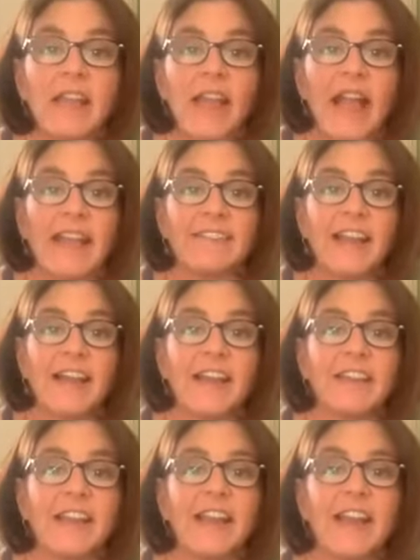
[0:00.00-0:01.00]
Hey
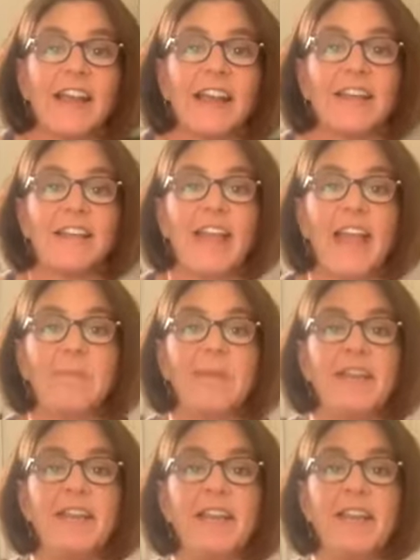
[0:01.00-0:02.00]
Tanya, hey
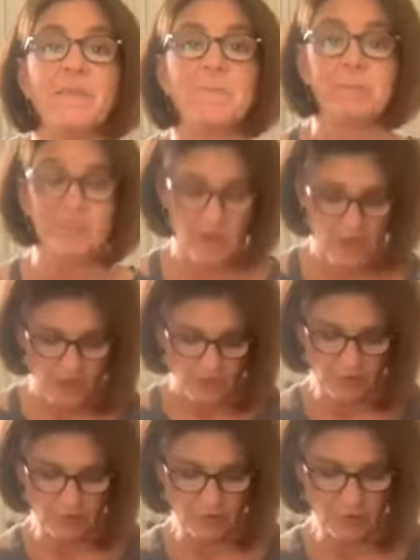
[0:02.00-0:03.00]
Penny.
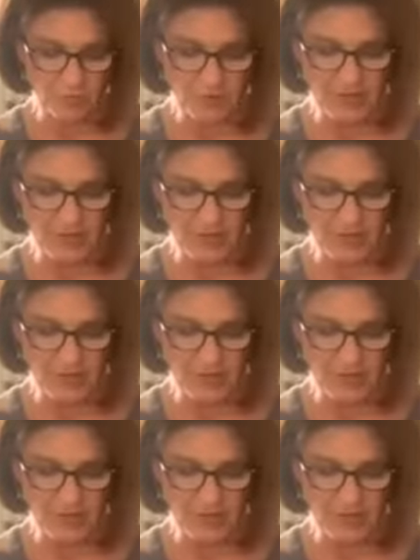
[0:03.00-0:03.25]
They're super